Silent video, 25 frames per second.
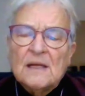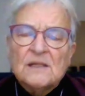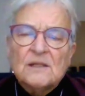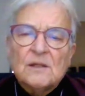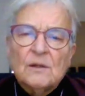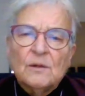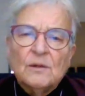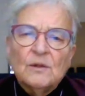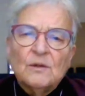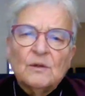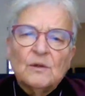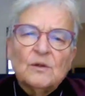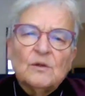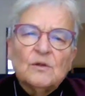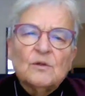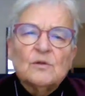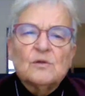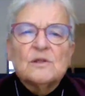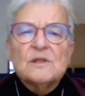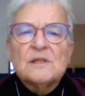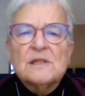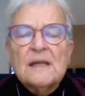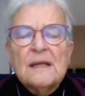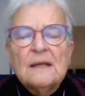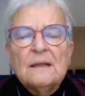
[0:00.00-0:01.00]
So you
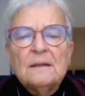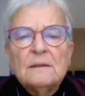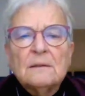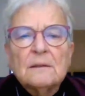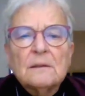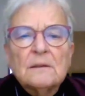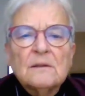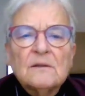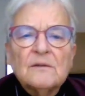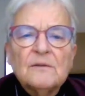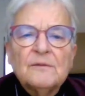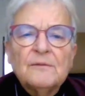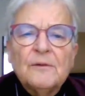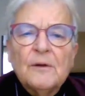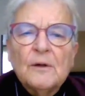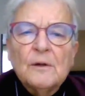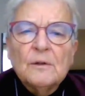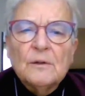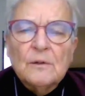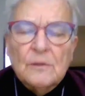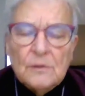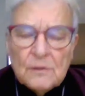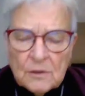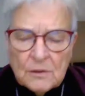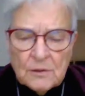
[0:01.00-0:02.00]
could say that the
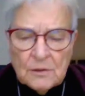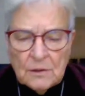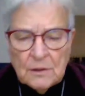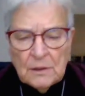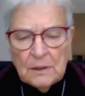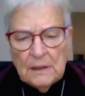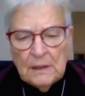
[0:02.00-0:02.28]
focus